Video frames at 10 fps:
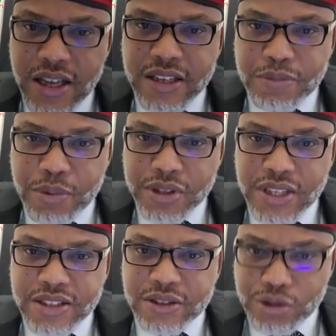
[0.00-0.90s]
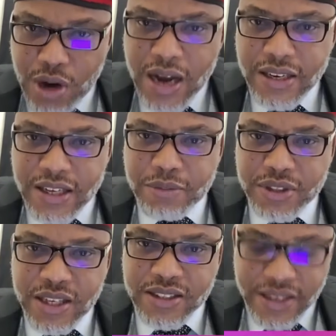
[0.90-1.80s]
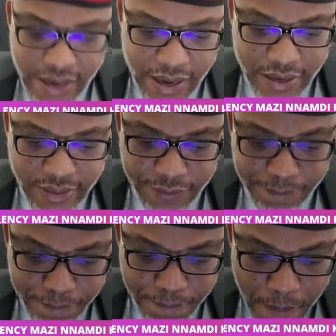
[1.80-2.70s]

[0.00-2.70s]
SARS protest tried as much as they can,